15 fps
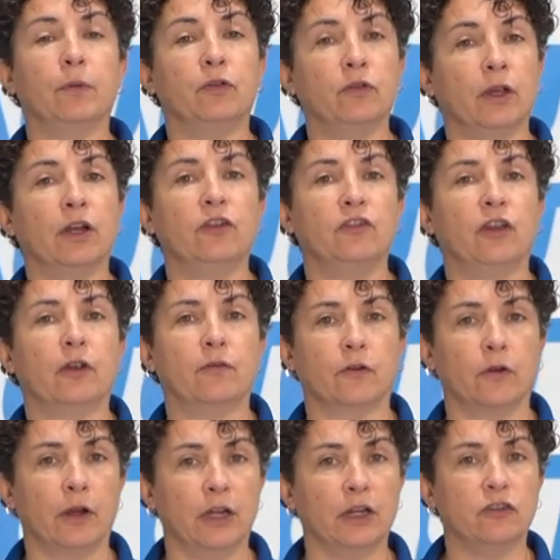But you got to check
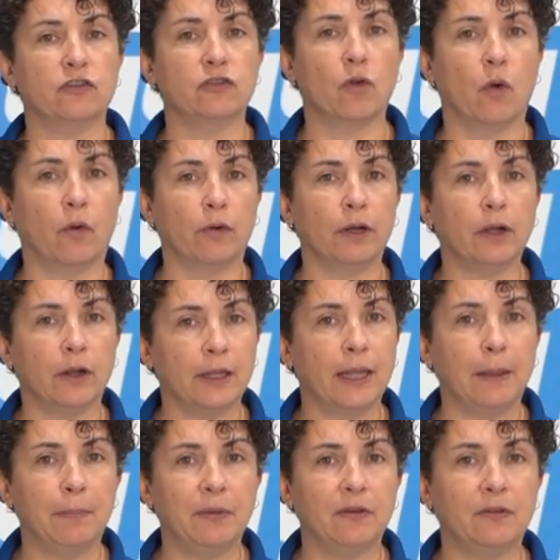for any scoring on
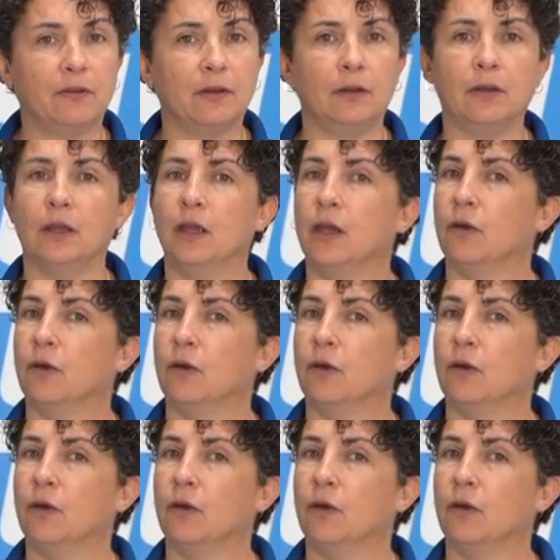that piston,